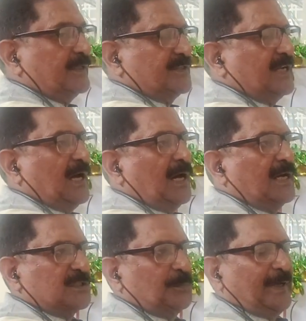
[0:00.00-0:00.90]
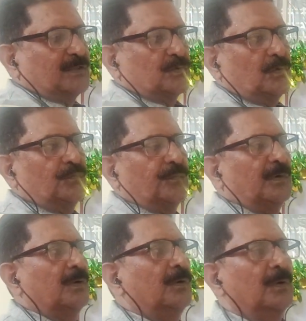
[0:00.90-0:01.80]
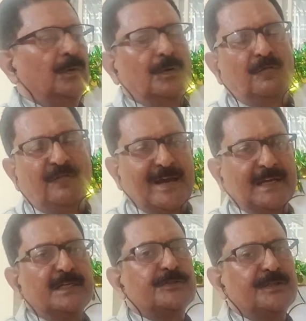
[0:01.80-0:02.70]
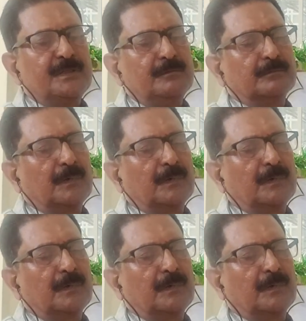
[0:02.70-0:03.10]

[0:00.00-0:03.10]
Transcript: next aspects of valency,